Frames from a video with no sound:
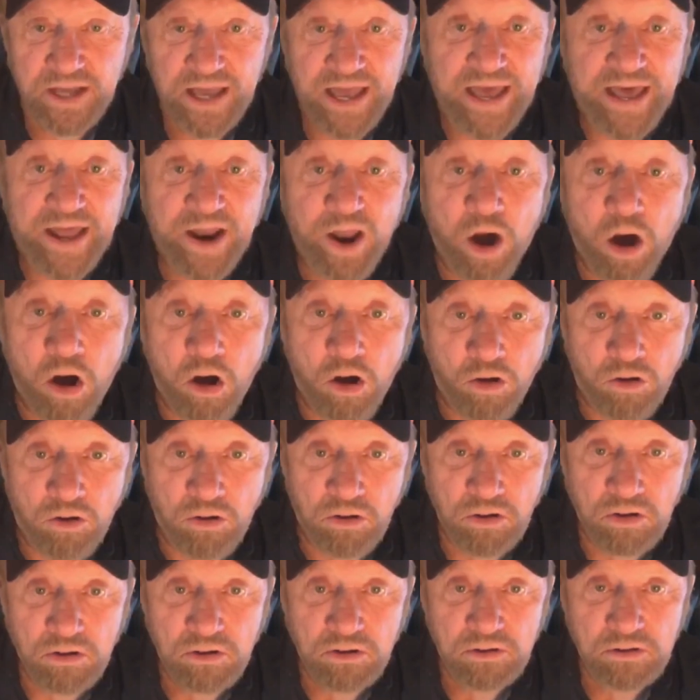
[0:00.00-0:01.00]
at all.
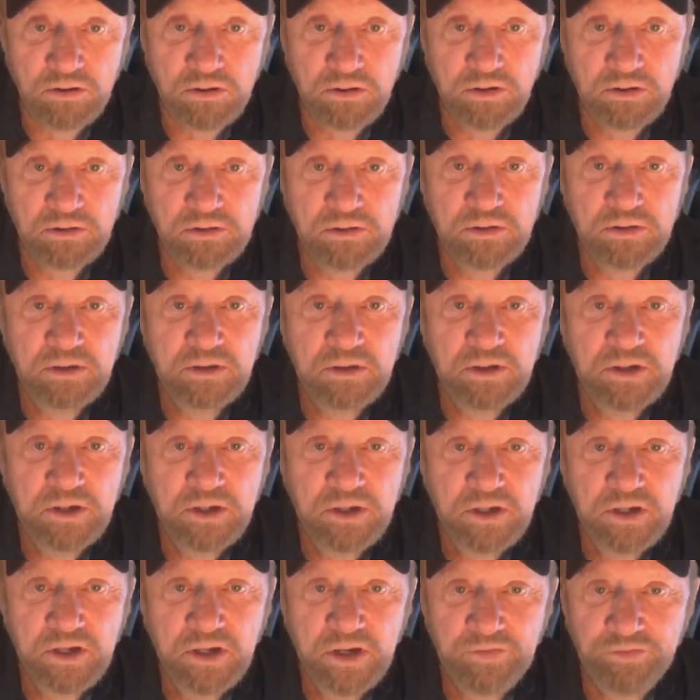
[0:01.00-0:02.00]

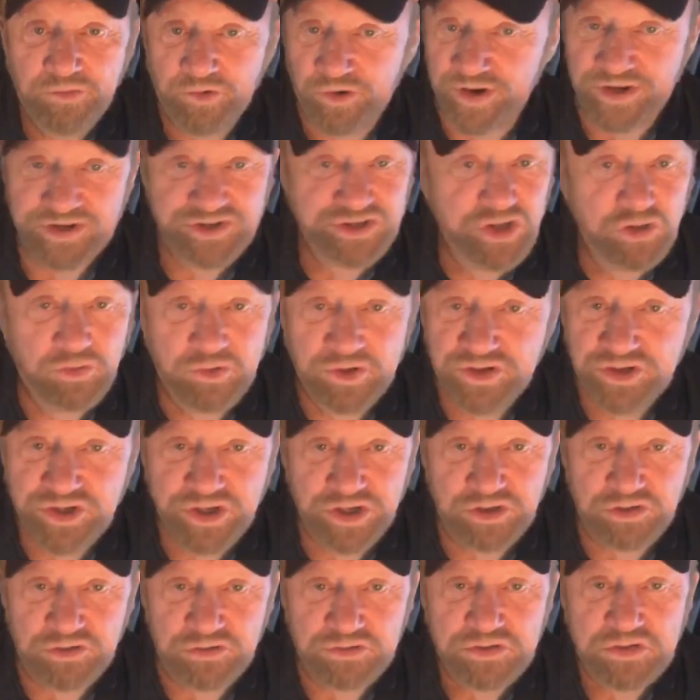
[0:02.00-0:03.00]
There is no
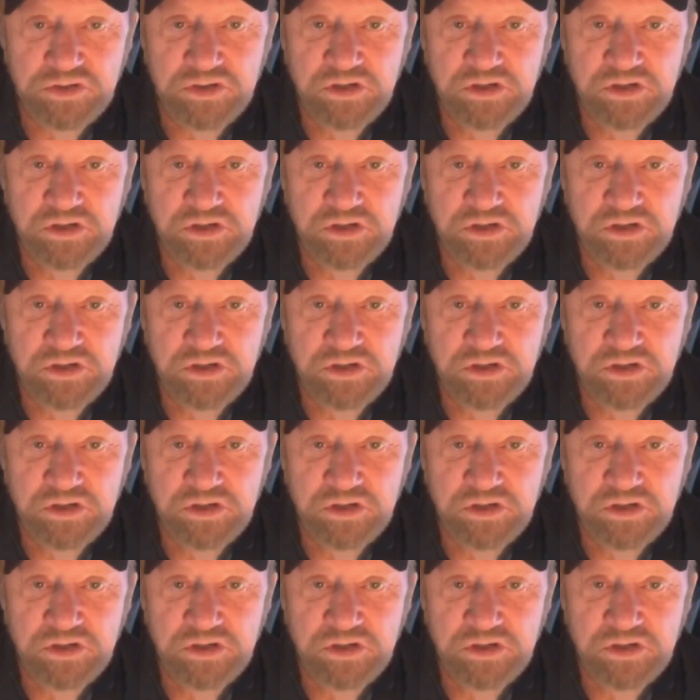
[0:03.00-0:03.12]
excuse.